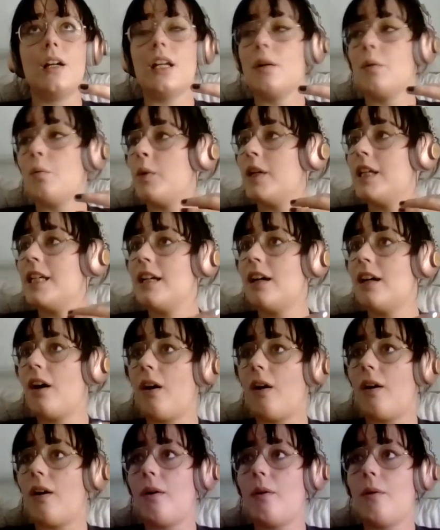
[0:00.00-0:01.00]
we
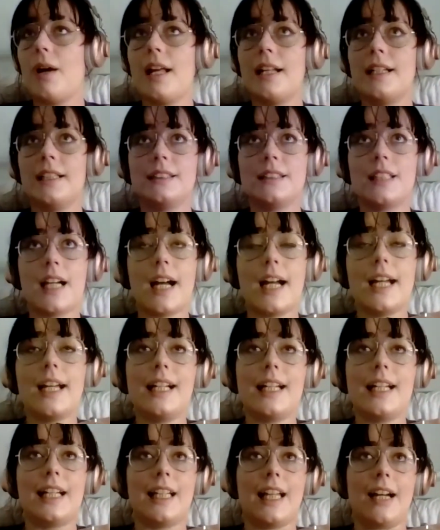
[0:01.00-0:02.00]
are
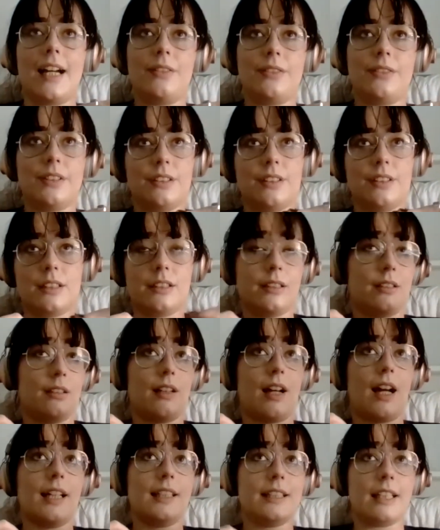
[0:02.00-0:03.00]
entirely allowed to
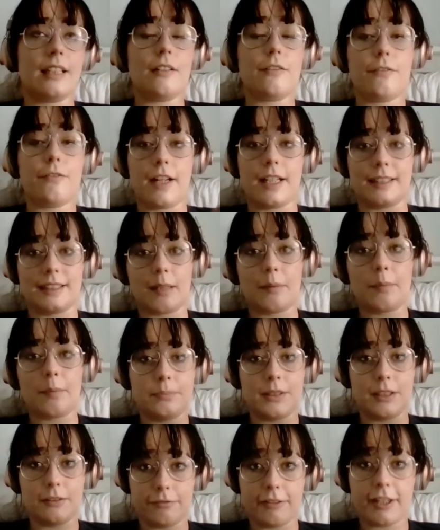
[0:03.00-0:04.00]
identify as that,
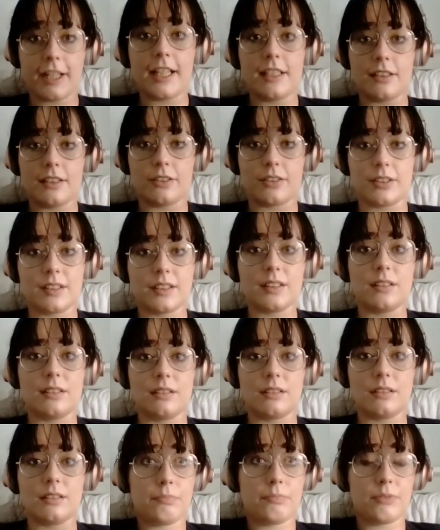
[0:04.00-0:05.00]
defining us
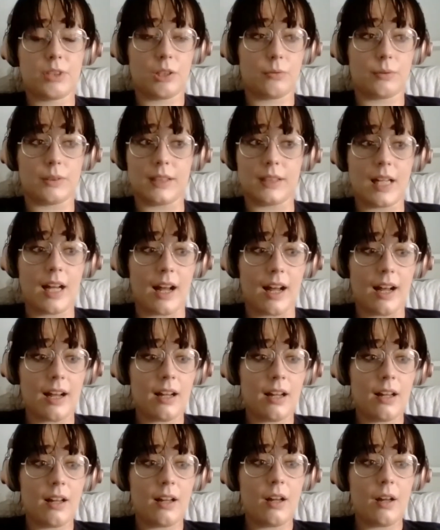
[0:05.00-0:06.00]
and doing that.
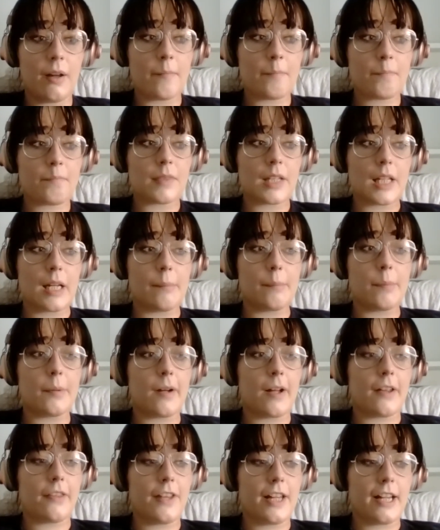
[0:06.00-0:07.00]
But
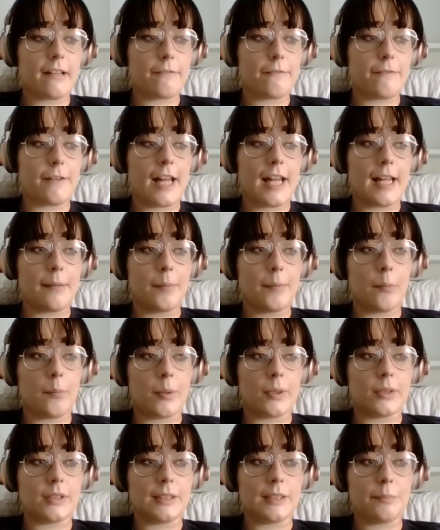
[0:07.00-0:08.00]
I think for able
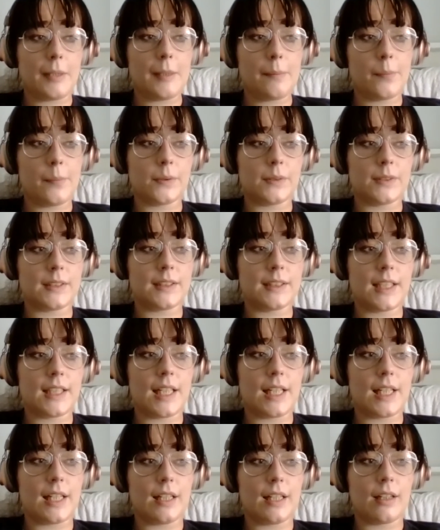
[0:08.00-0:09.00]
bodied people to
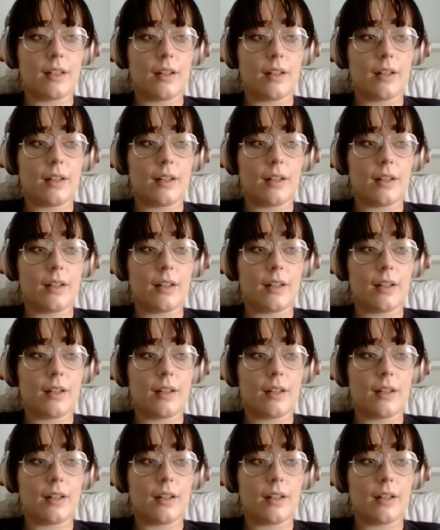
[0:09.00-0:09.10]
see